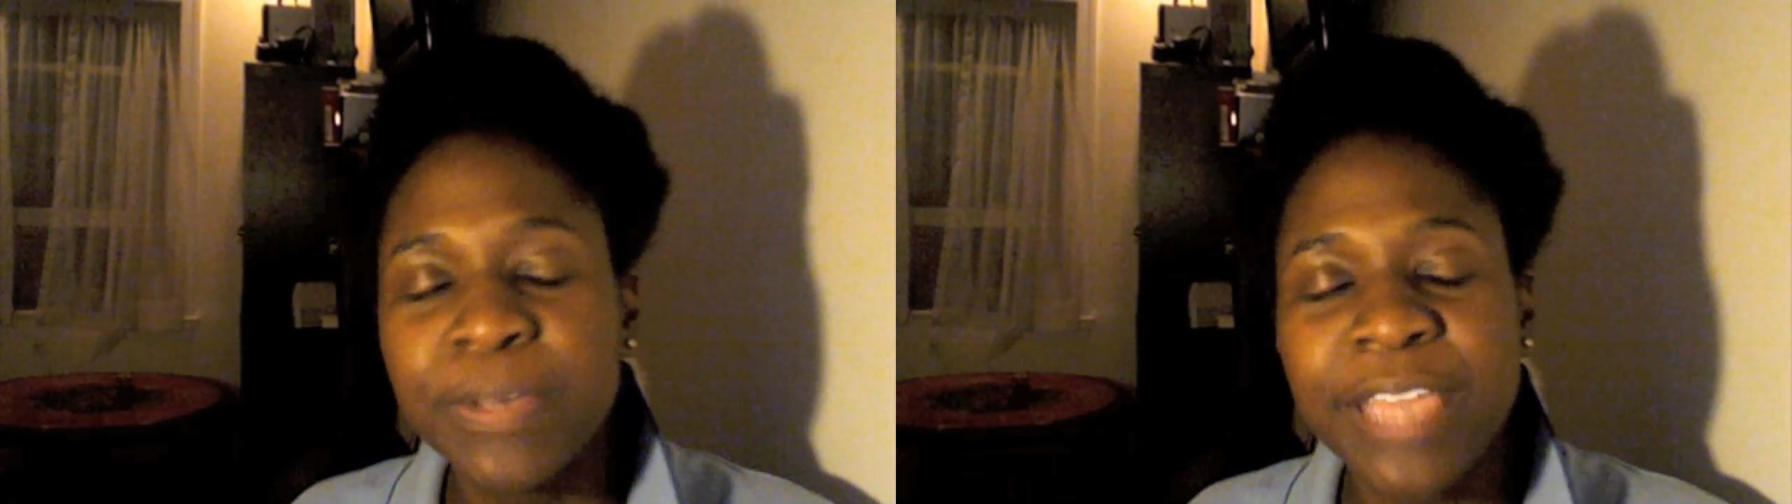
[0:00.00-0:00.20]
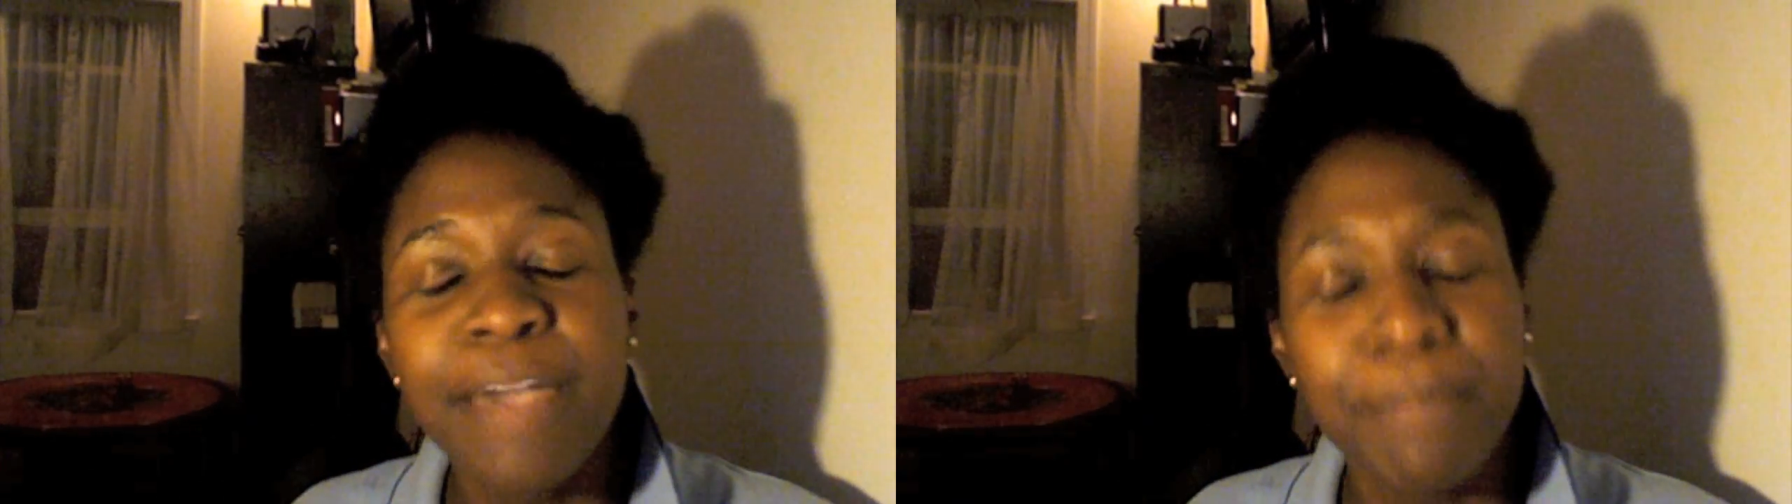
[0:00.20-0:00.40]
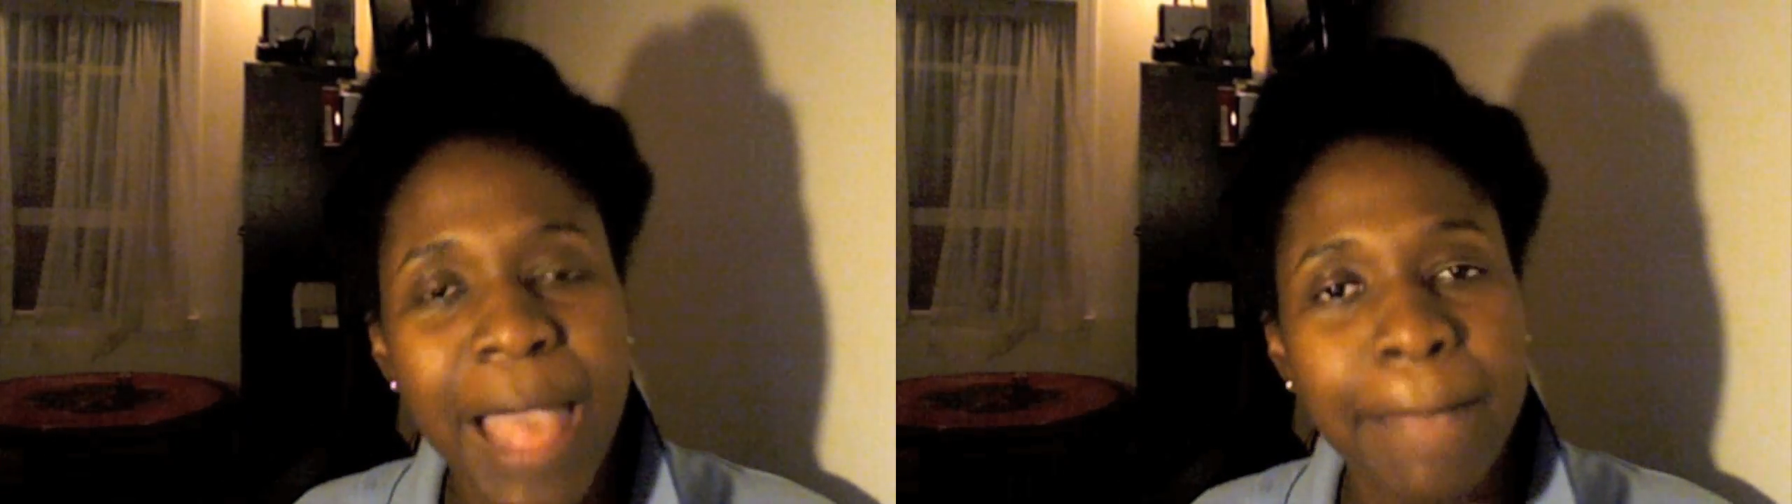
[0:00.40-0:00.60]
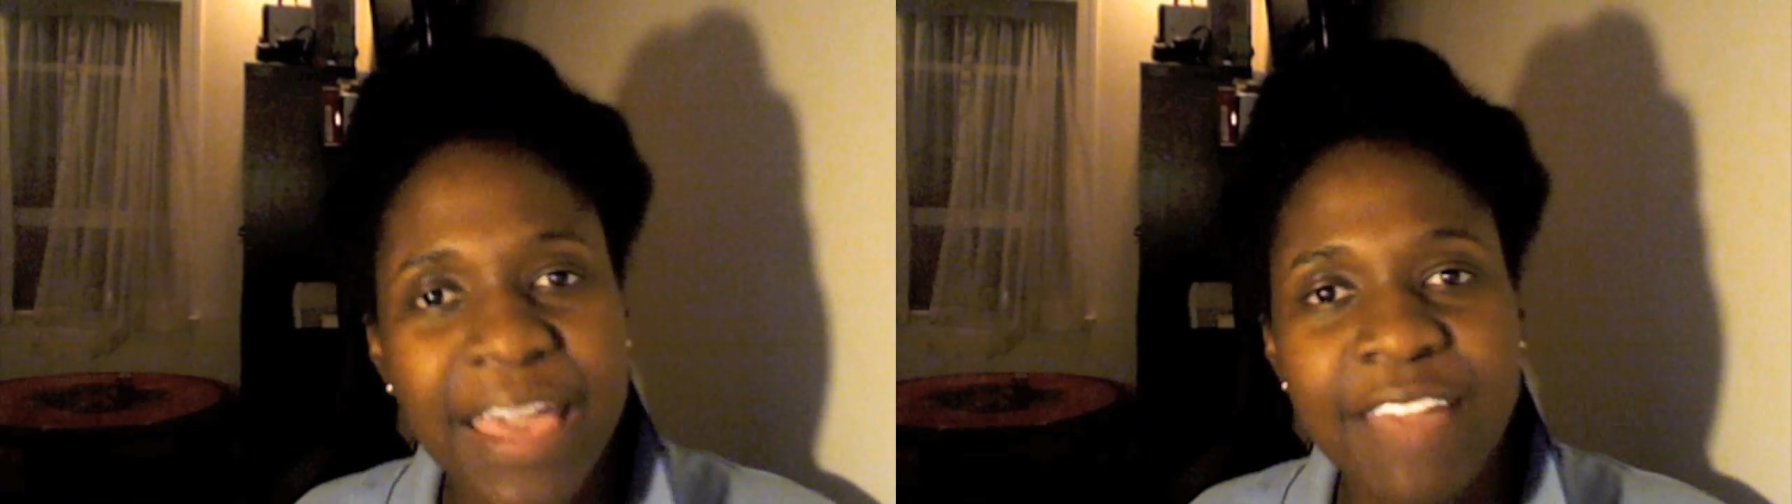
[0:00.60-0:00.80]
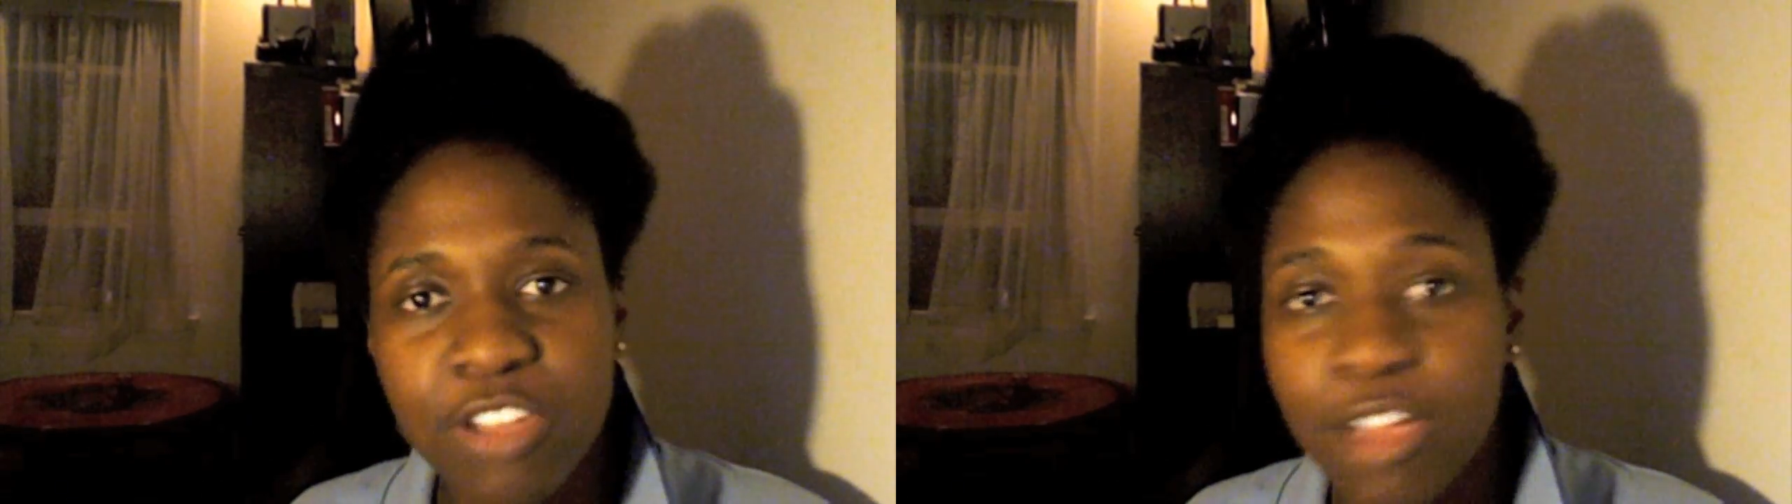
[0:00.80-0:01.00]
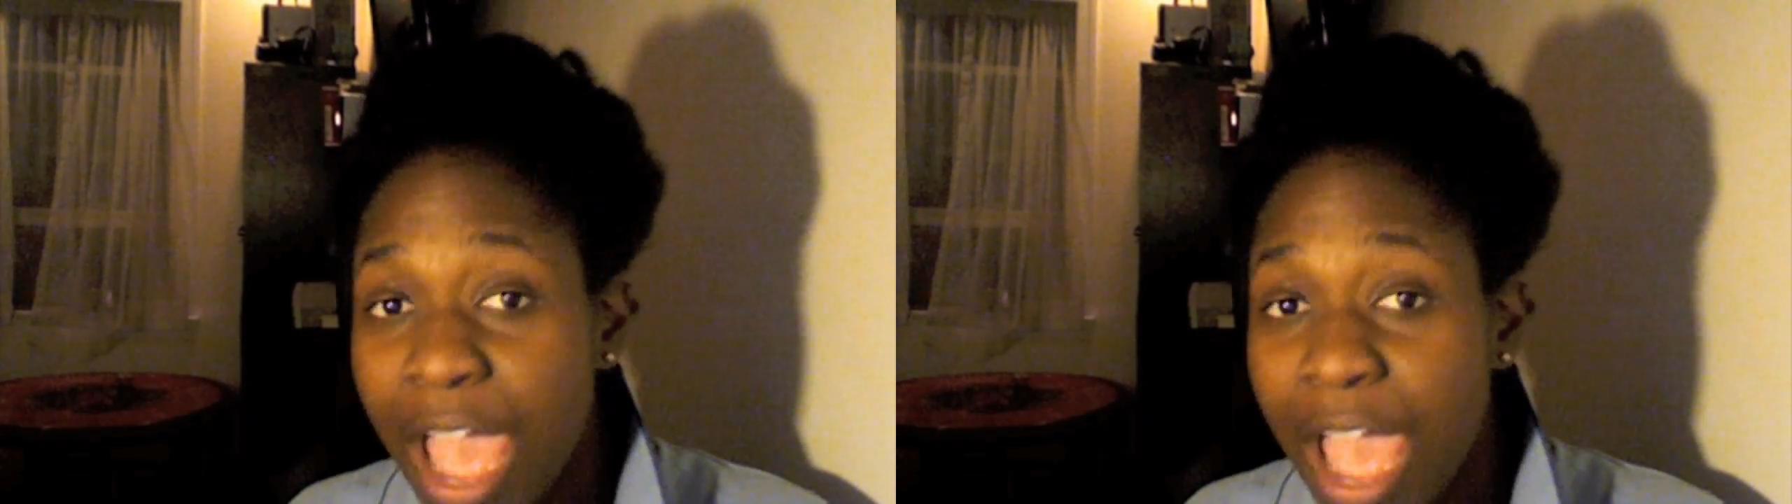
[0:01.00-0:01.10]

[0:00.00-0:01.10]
but yeah, Black Panther.